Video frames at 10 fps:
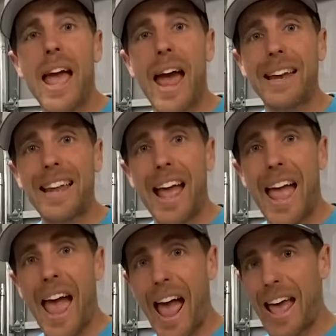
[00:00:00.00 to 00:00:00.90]
And
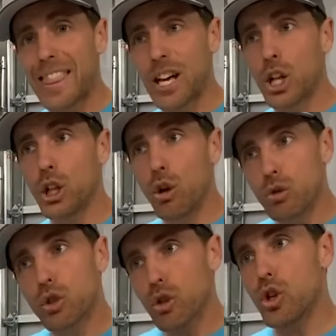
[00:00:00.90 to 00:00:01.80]
the
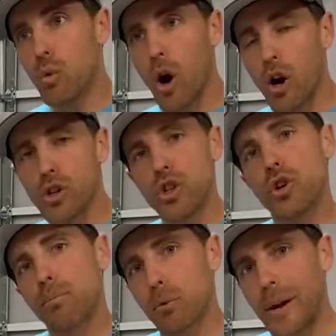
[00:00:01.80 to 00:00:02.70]
closer you are to
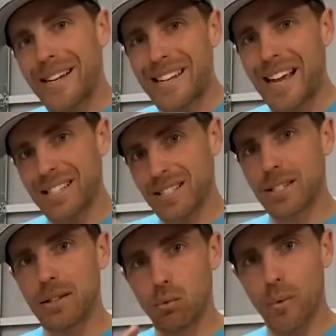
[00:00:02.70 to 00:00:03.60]
your brake
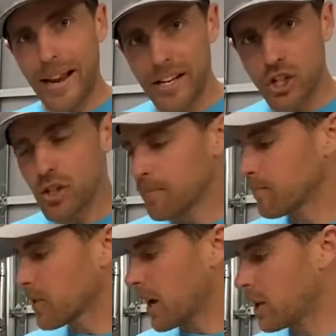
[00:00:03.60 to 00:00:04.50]
test range,
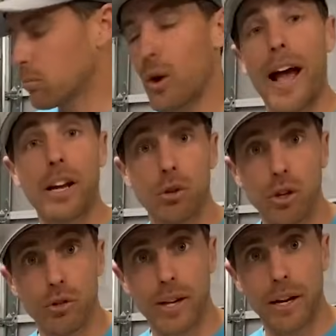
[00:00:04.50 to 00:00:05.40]
Uh, the more accurate
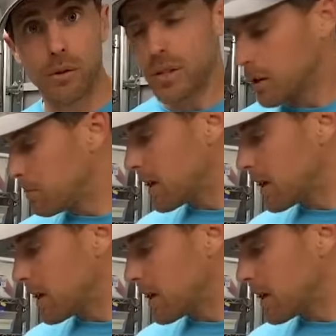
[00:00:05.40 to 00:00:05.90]
your dyno is going to